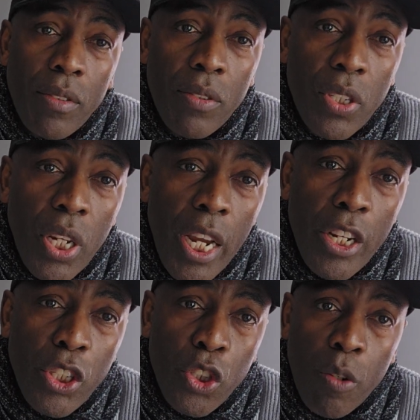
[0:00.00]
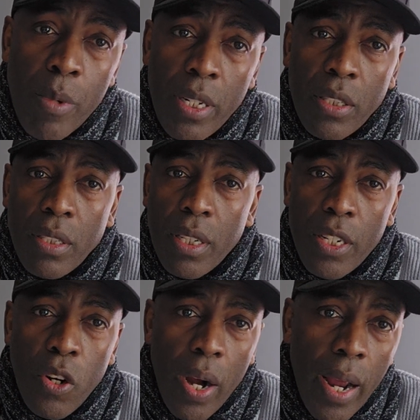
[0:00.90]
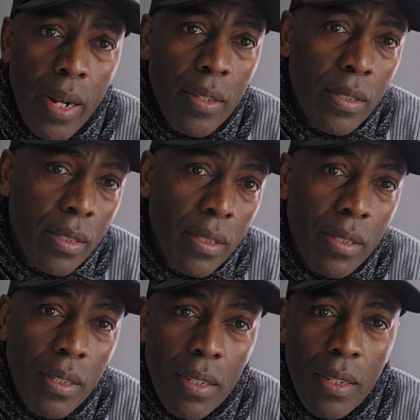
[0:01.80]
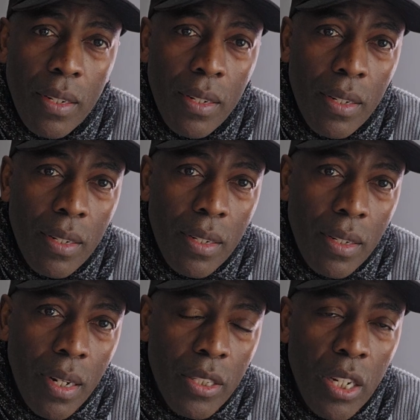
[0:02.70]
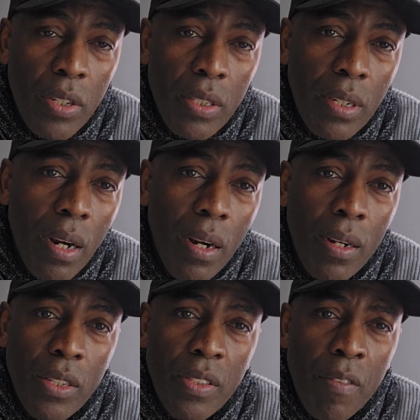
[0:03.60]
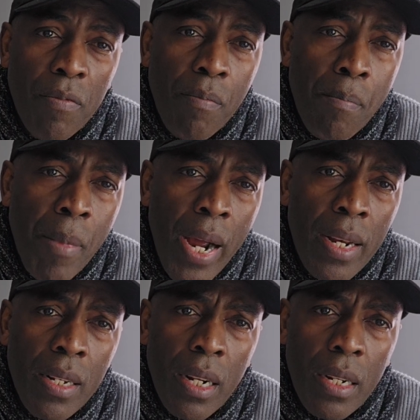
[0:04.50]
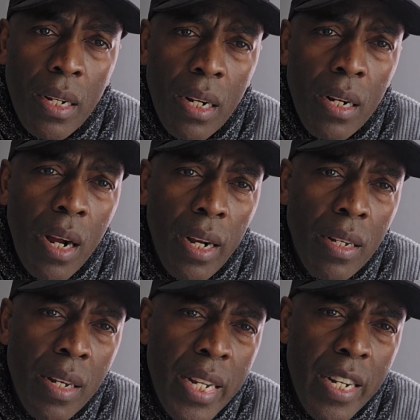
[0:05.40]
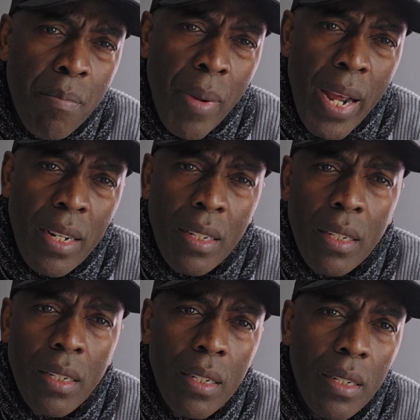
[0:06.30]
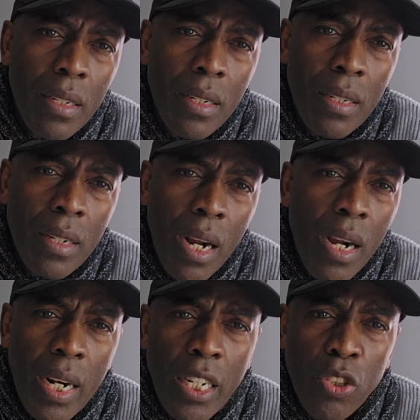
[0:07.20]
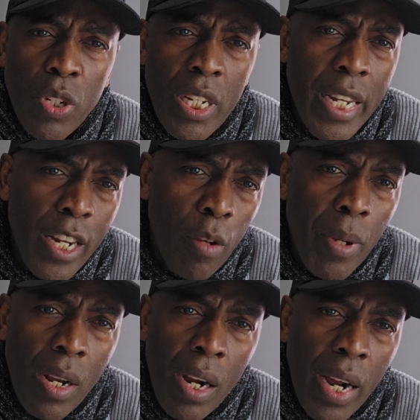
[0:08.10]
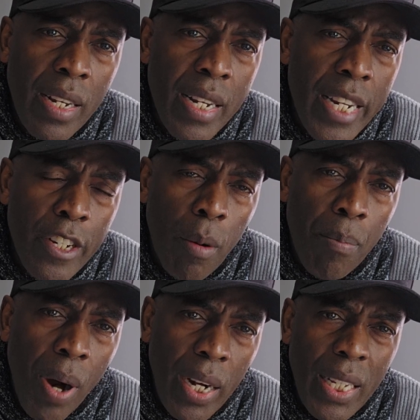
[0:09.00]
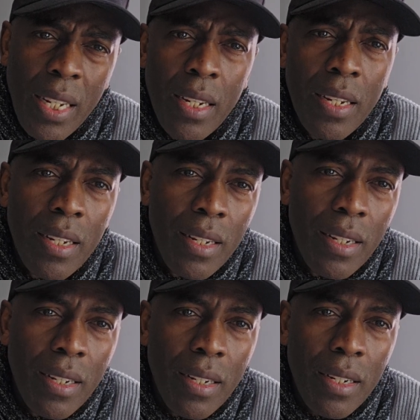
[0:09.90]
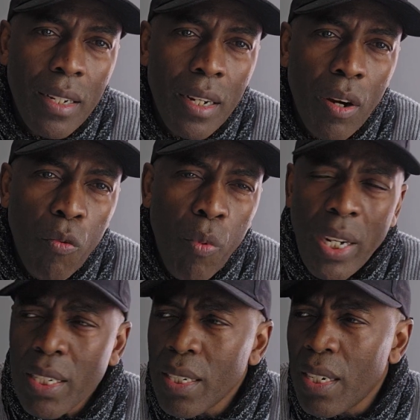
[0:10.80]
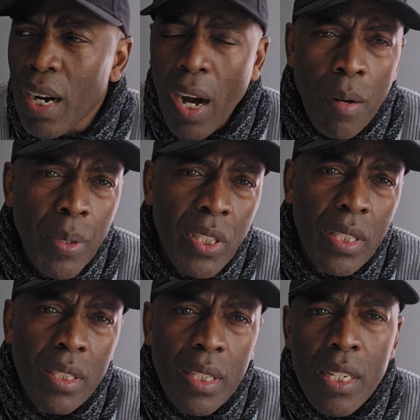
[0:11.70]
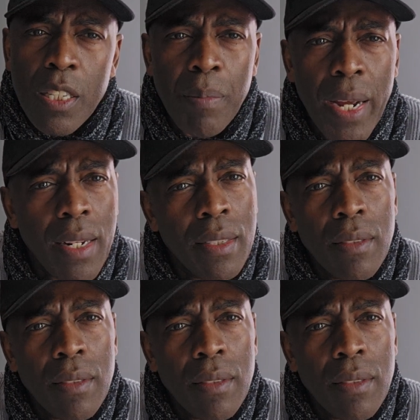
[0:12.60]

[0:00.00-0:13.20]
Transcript: Just instrument in your hands. And yet to talk as if man, God need man. And God has to heal you because God need your body. What garbage is this, man?